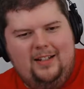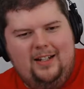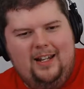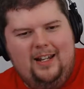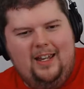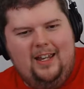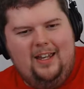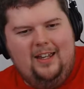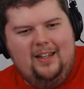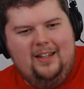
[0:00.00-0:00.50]

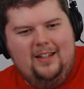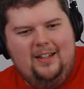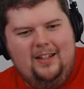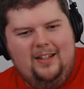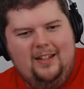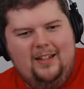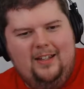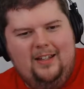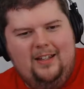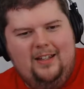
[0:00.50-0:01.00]
Yeah.
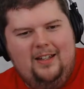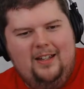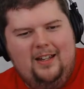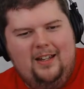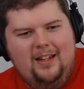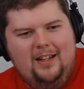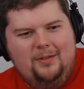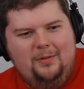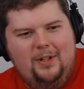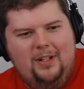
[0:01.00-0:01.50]

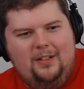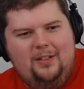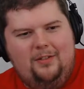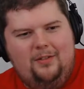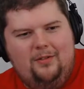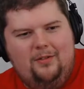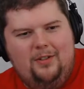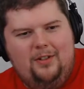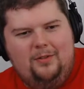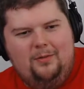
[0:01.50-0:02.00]
So we got 2
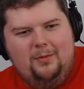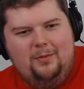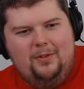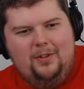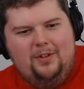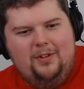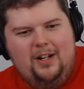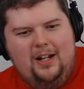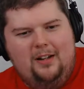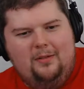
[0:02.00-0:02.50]
doors, one with
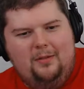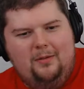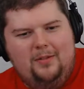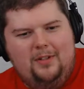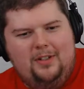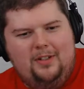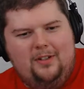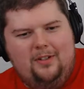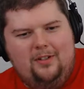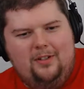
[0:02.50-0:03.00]
a crown, one
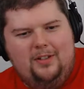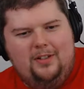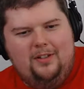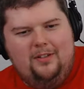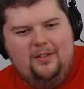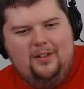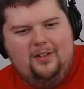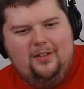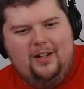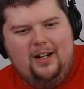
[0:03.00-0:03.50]
with a skull. Let's
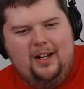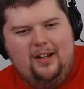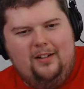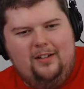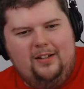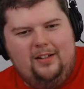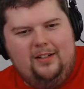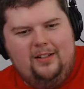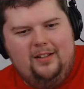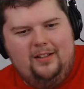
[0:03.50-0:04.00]
go with the
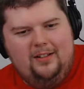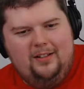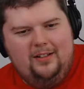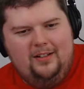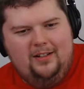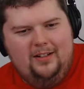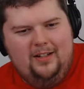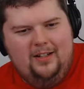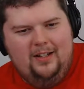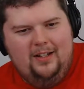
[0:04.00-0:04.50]
crown.
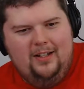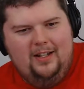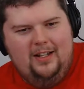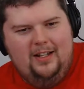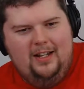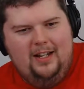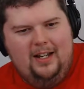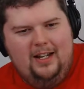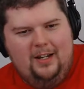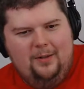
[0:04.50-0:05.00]

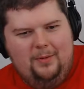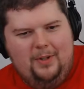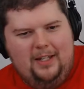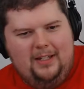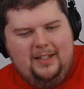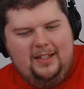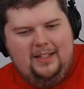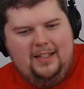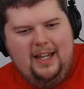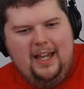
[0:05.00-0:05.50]
And here we
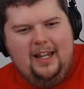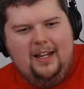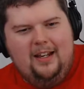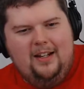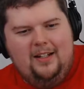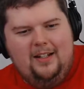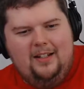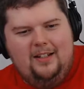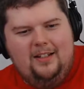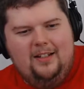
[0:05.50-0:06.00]
got the sad
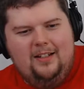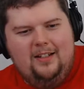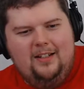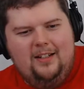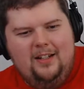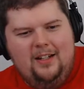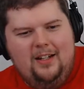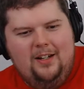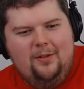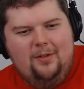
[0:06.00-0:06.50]

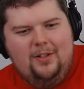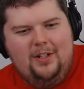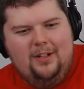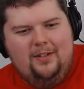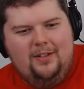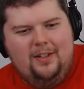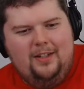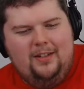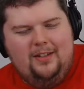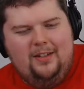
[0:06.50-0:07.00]
onion. It
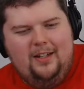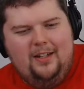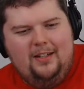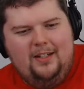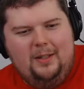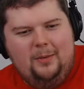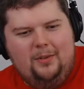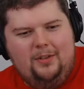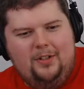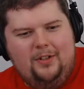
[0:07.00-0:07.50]
gives us
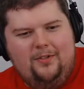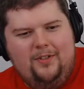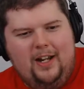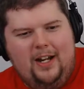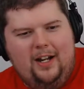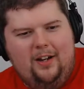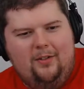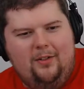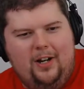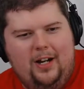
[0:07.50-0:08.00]
doubles our
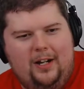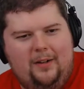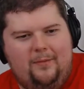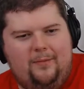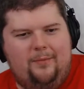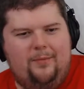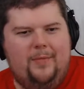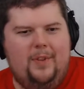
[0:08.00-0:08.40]
fire rate.